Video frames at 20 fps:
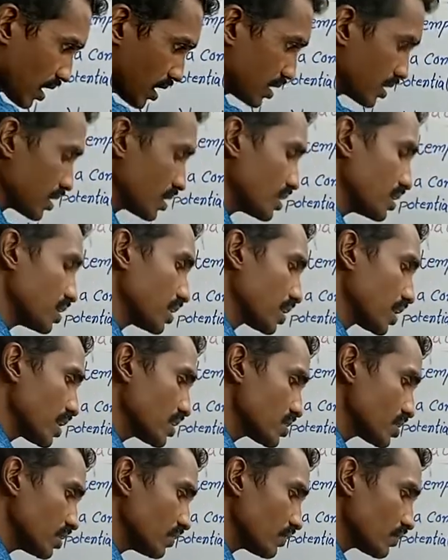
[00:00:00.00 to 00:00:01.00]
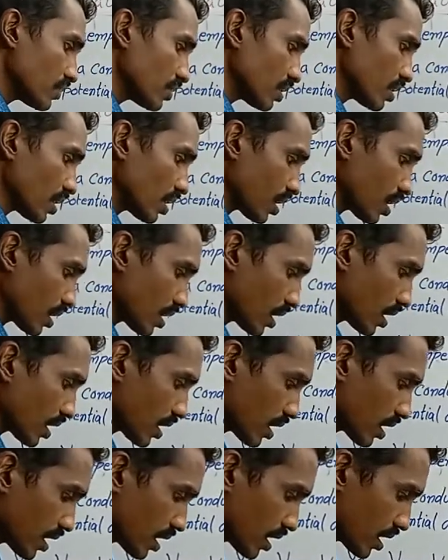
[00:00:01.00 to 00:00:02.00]
And in the case of
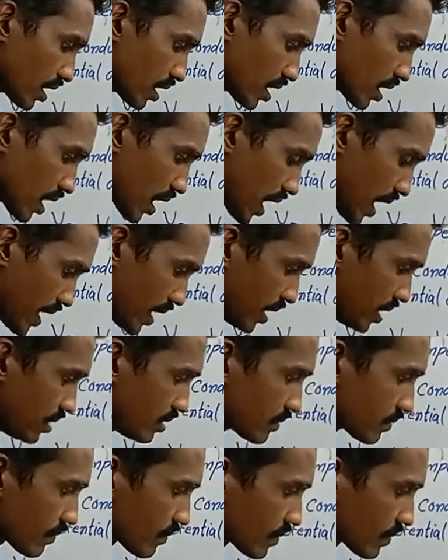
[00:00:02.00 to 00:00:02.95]
I